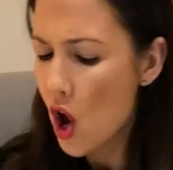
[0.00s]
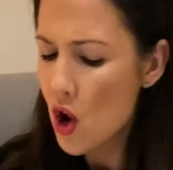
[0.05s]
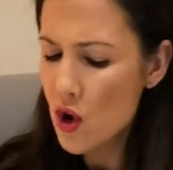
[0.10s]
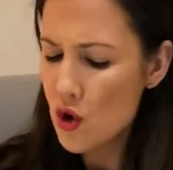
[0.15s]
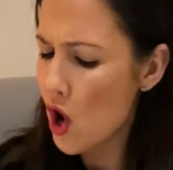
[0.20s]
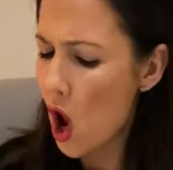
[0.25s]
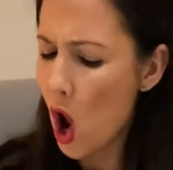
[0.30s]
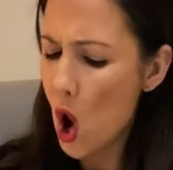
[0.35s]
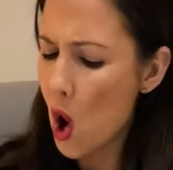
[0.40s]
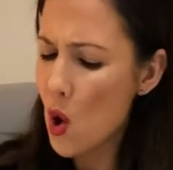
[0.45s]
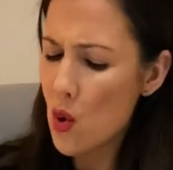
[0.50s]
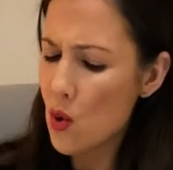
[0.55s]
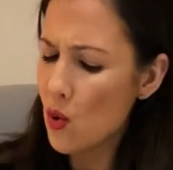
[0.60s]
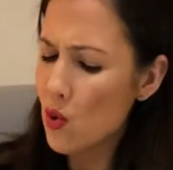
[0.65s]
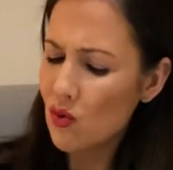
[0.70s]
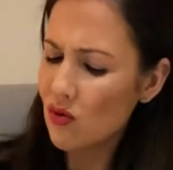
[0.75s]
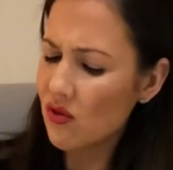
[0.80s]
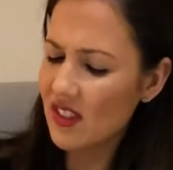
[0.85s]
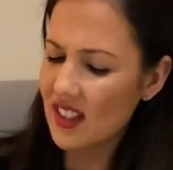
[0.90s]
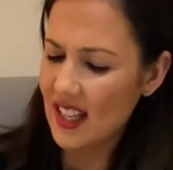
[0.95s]

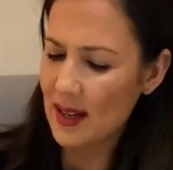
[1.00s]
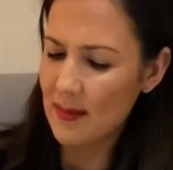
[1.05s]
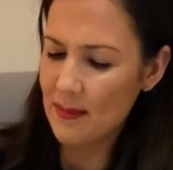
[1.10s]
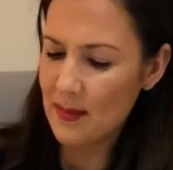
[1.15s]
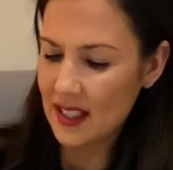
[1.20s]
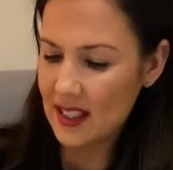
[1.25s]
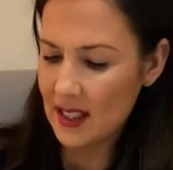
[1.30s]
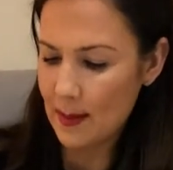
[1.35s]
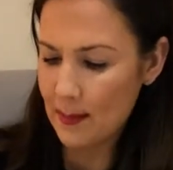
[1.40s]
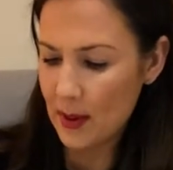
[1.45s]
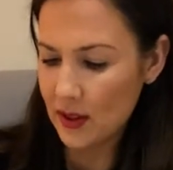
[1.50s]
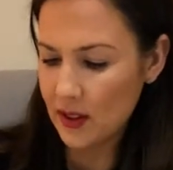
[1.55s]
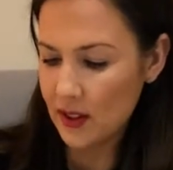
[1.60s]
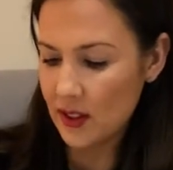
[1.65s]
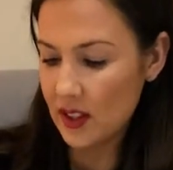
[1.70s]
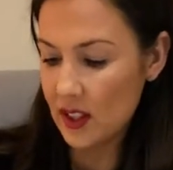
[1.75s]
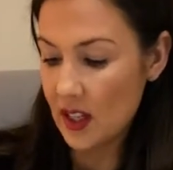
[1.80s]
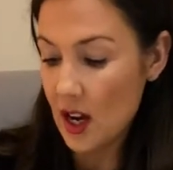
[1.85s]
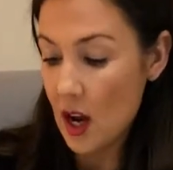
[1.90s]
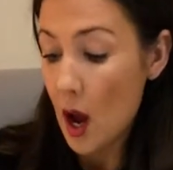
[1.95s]
No, said Mr.
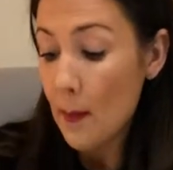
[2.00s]
Bunce,